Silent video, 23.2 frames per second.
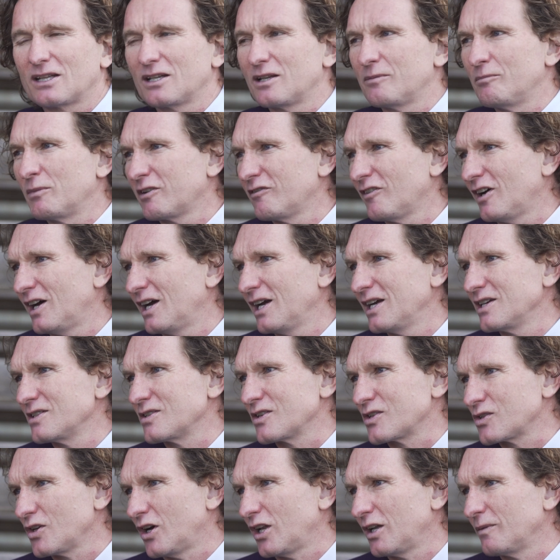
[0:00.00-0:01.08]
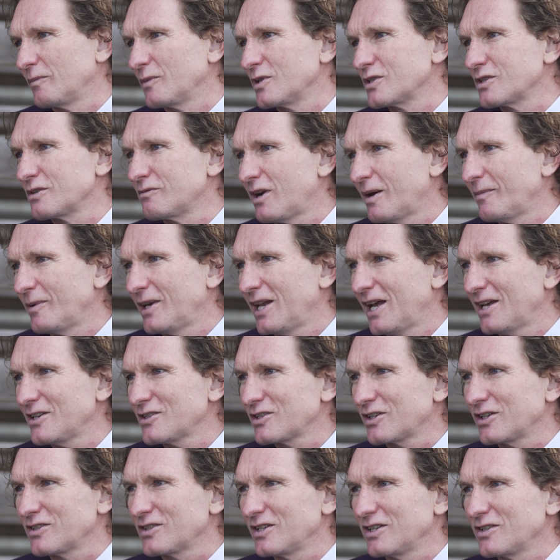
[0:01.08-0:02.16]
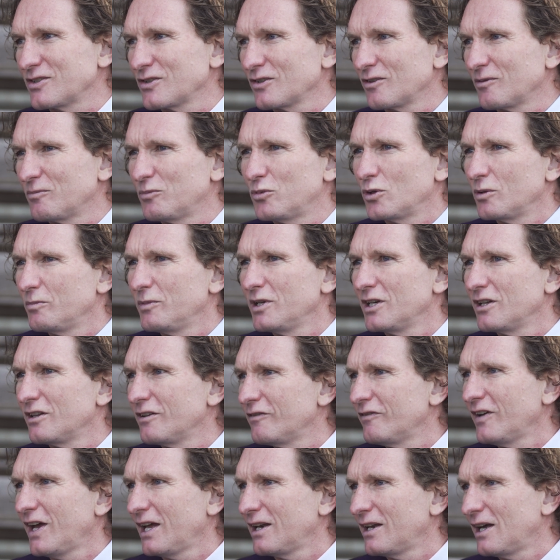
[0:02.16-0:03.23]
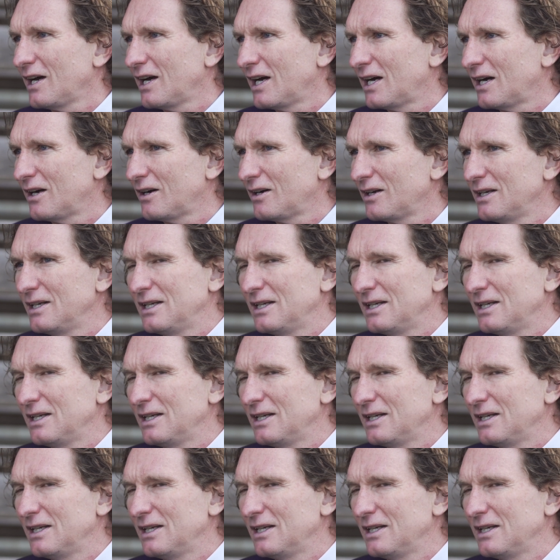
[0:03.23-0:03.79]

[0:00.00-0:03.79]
the McVeighs, the Solomons, the Ramanaskas. He'd sort of put a bit of the Van der Haar